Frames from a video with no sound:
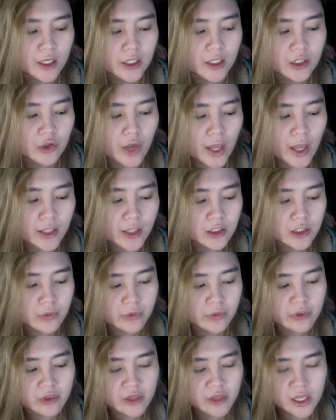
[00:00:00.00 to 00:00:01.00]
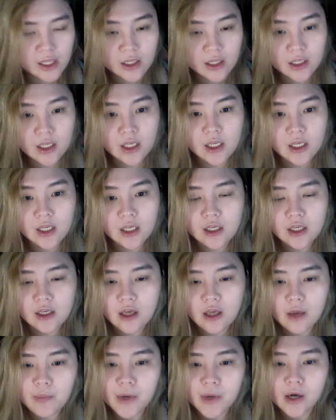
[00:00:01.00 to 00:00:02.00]
you end up thinking
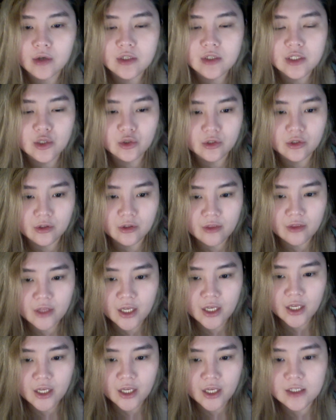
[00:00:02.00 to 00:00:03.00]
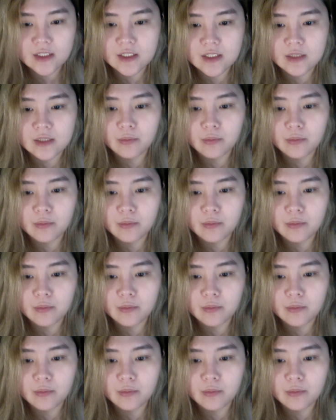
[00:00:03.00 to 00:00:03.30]
about certain things,